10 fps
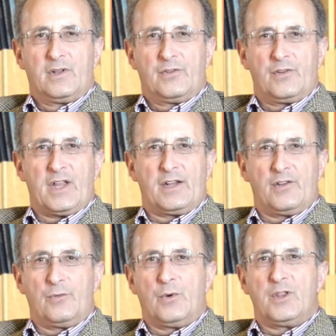So that
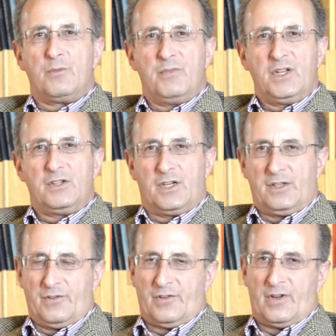is one of the big
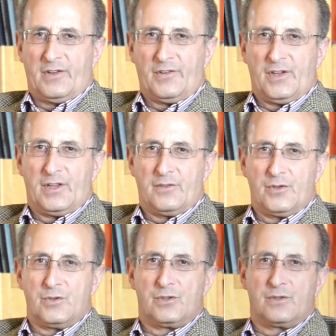changes that I see in the
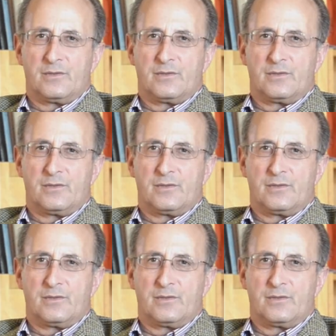future.